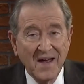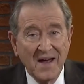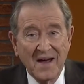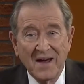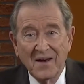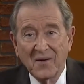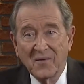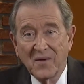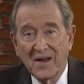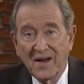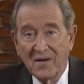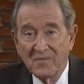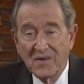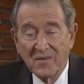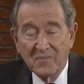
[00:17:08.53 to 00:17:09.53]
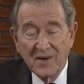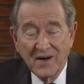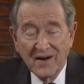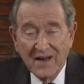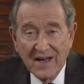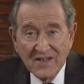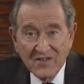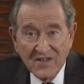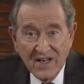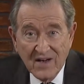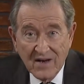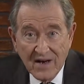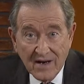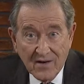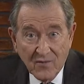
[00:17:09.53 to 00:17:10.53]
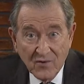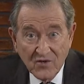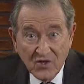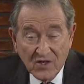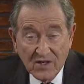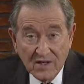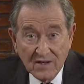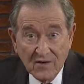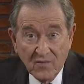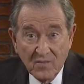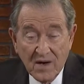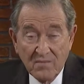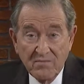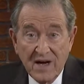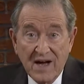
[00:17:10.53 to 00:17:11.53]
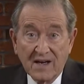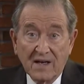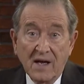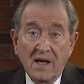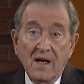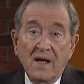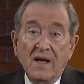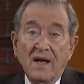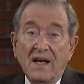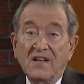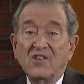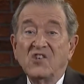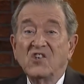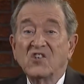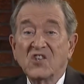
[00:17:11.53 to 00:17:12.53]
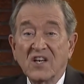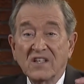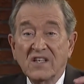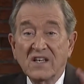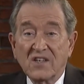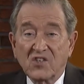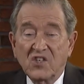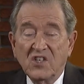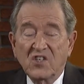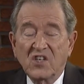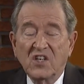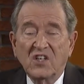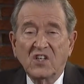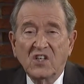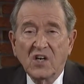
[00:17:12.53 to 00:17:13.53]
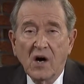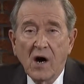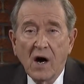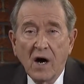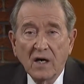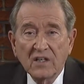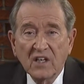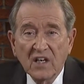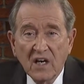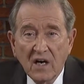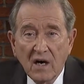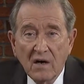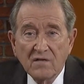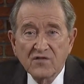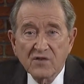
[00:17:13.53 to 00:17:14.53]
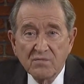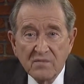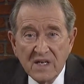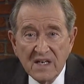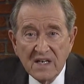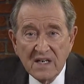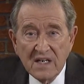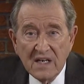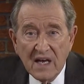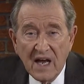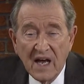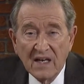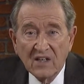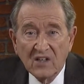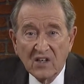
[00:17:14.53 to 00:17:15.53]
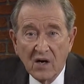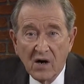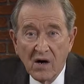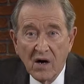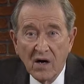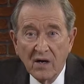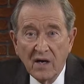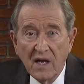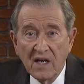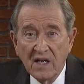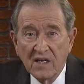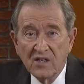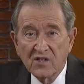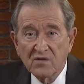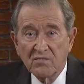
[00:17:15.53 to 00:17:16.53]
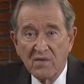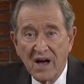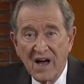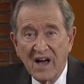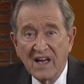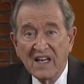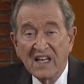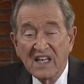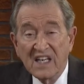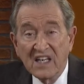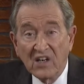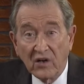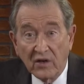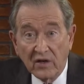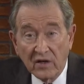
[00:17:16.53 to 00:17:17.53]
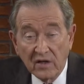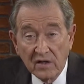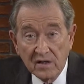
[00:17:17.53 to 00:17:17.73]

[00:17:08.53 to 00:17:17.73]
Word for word: I don't. I'm not paralyzed now, and I don't want you cutting on my back. And she said this. She said, "God loves me, and God is my healer."